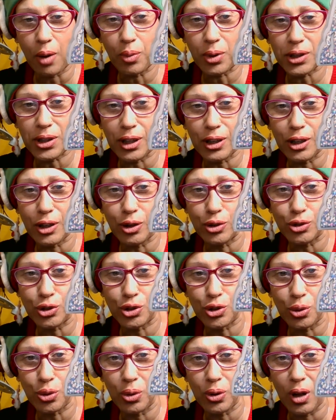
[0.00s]
with the little
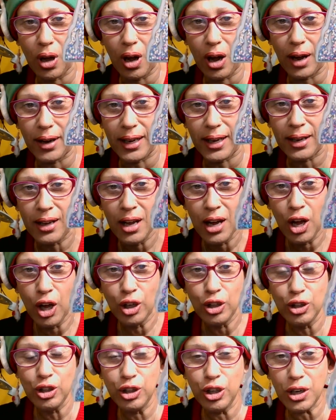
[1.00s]
jewel on it.
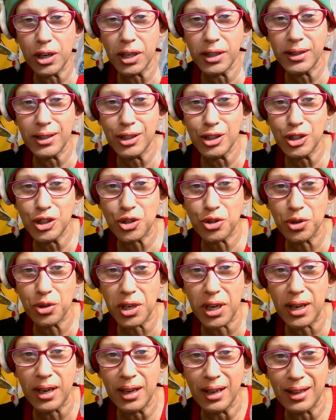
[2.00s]
Look at the
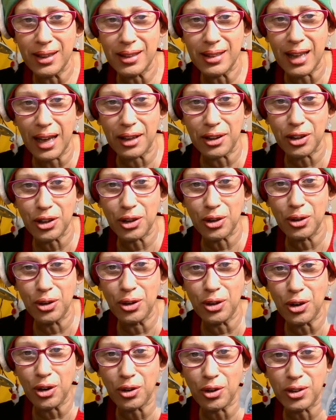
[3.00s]
tree, that
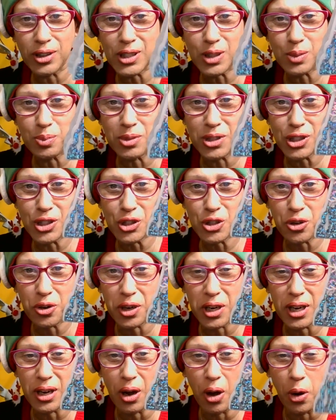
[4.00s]
little Christmas
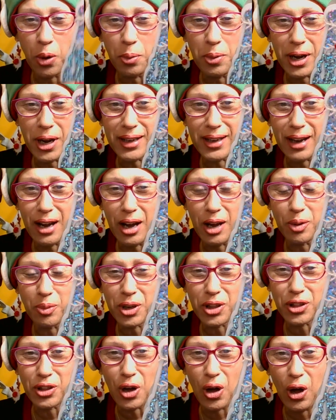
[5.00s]
tree. Oh my God,
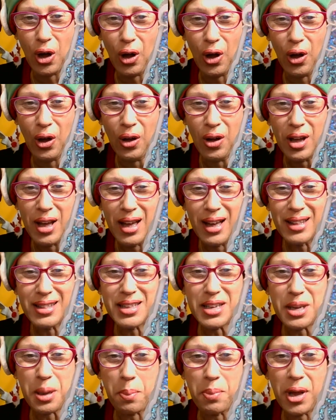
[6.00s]
with all
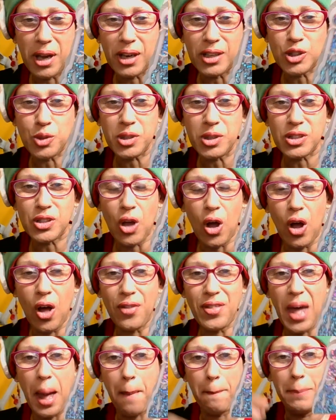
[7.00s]
the embellishments, all
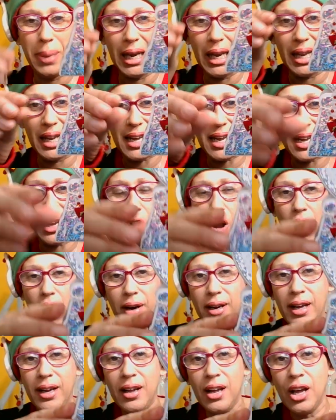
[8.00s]
that bling on
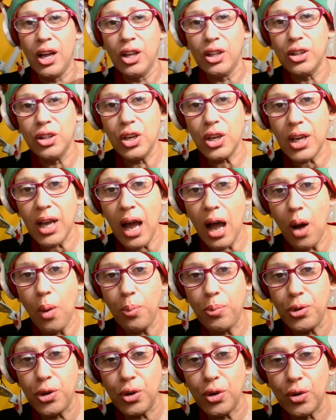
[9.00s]
it. Look how
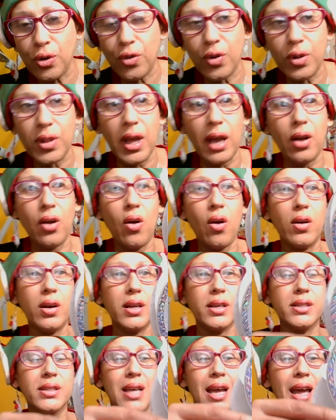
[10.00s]
beautiful that card
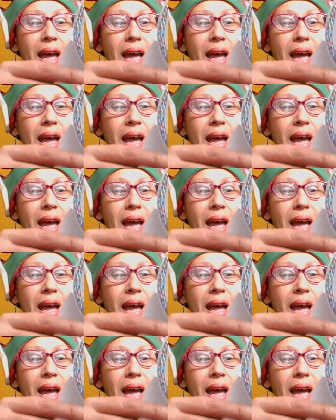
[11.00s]
is.